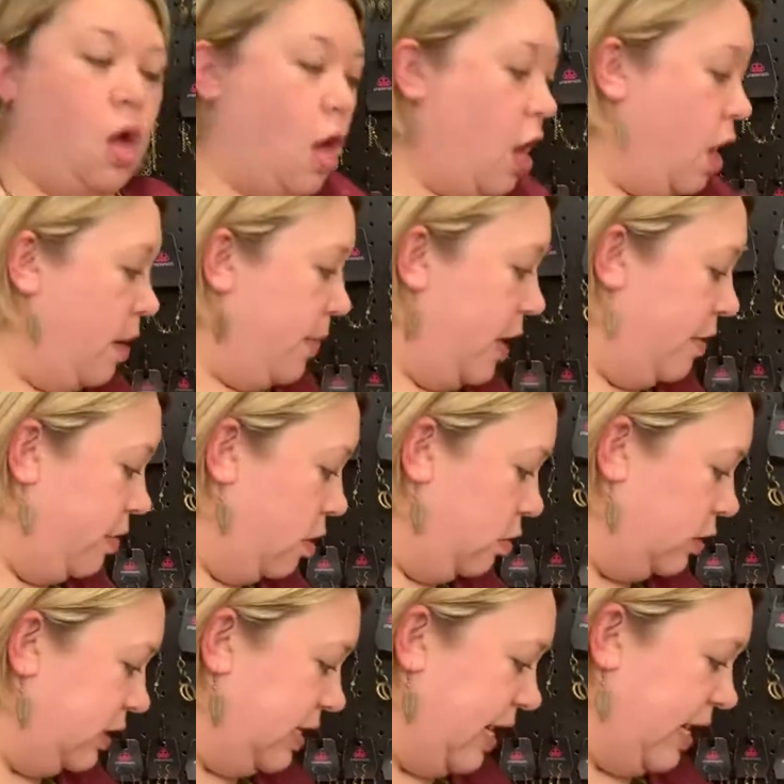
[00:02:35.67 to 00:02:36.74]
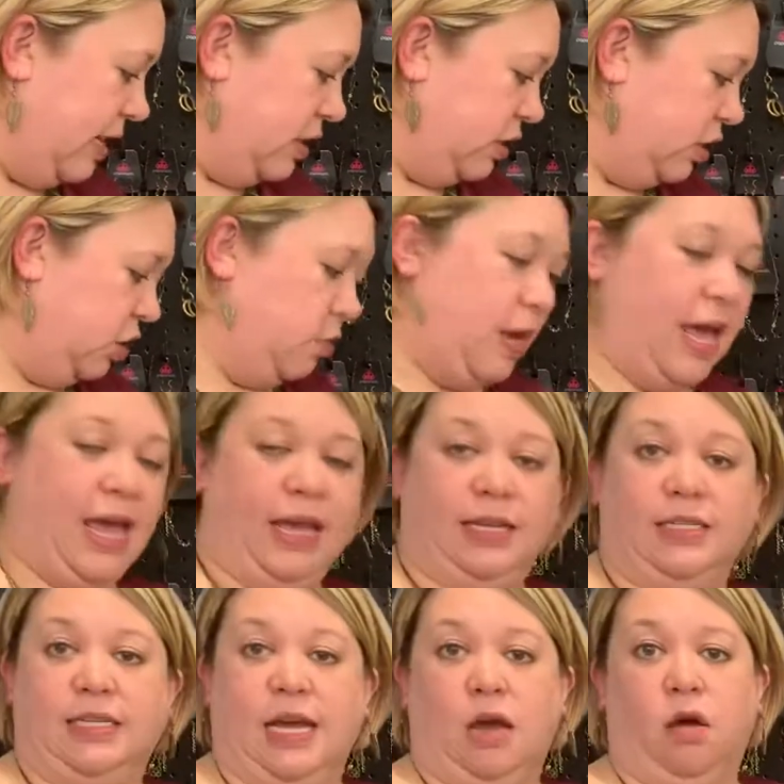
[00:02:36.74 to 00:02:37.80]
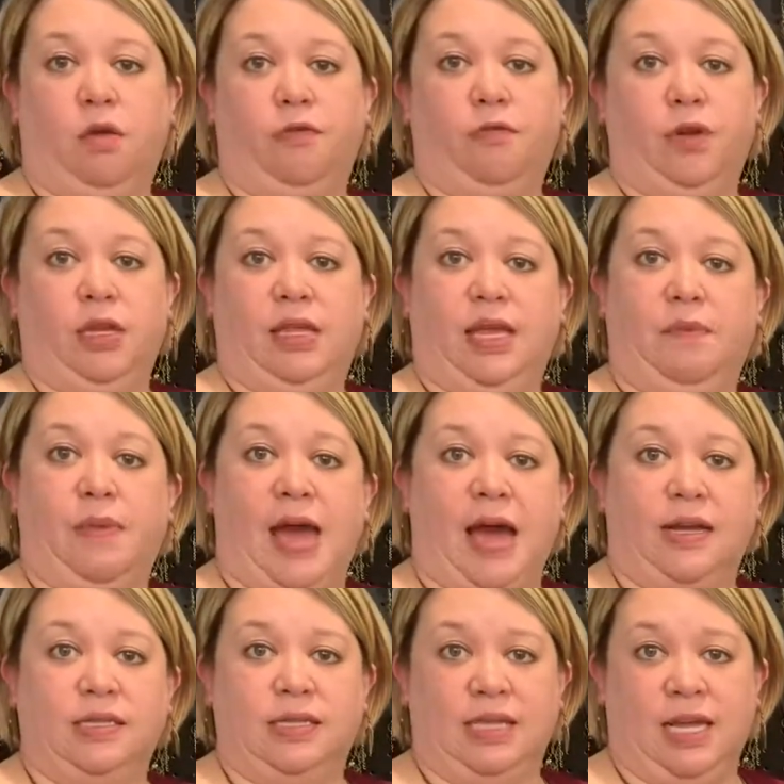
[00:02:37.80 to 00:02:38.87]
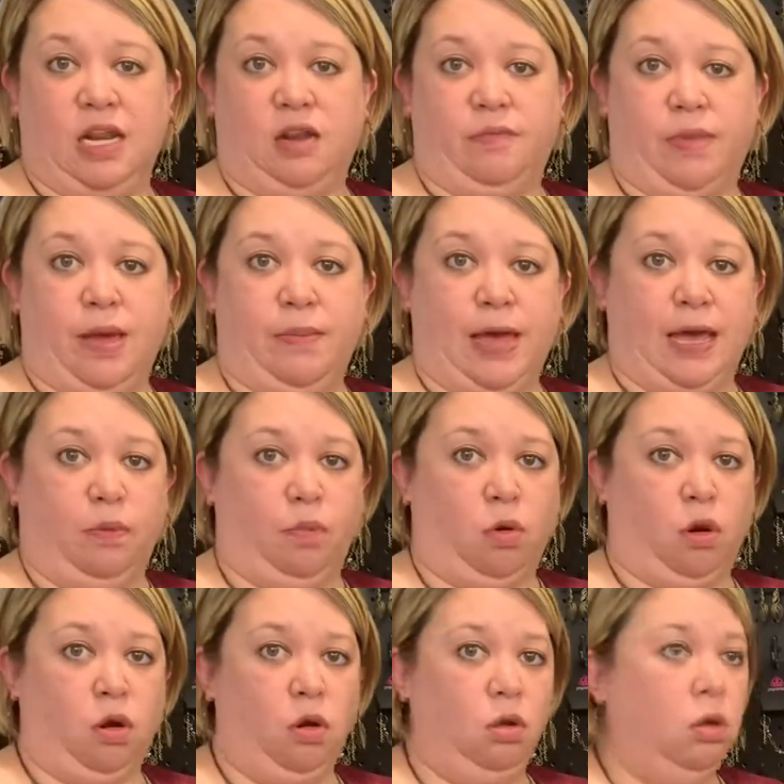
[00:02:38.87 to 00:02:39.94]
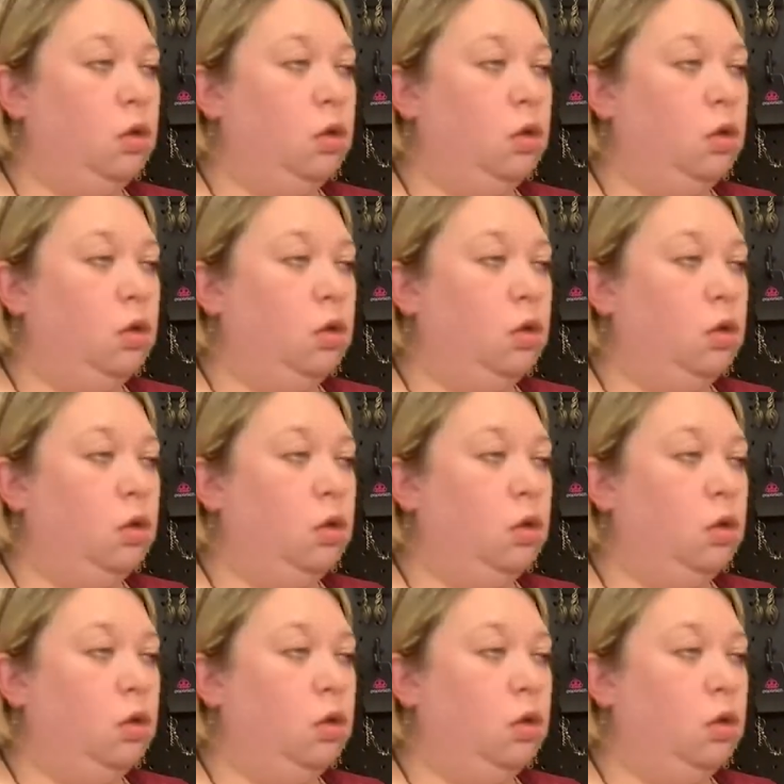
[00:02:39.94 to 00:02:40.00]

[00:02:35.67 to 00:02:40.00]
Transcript: and those tend to hang down freely past the end of my pegboard.